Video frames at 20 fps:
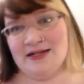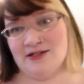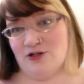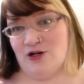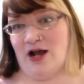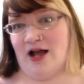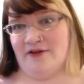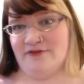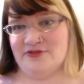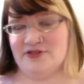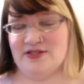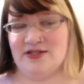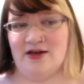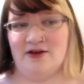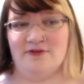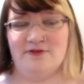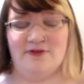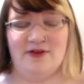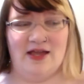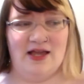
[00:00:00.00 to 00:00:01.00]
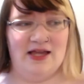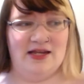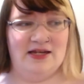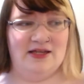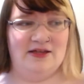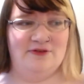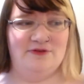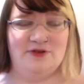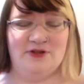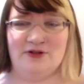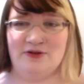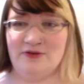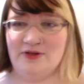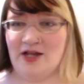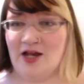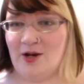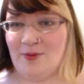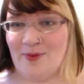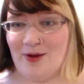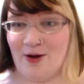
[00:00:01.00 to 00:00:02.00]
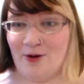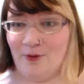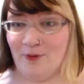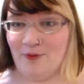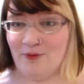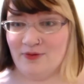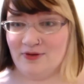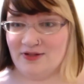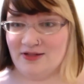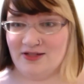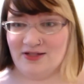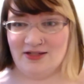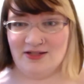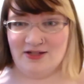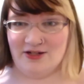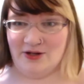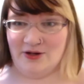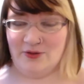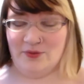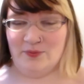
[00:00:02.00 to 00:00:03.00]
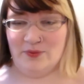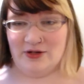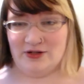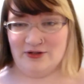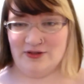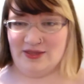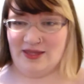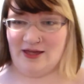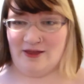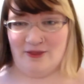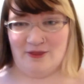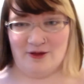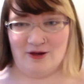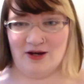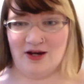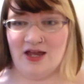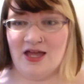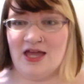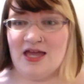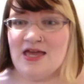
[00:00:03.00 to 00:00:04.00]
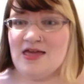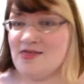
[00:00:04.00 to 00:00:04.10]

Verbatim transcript: and craft stuff, and if you don't care about, you know, one or the other,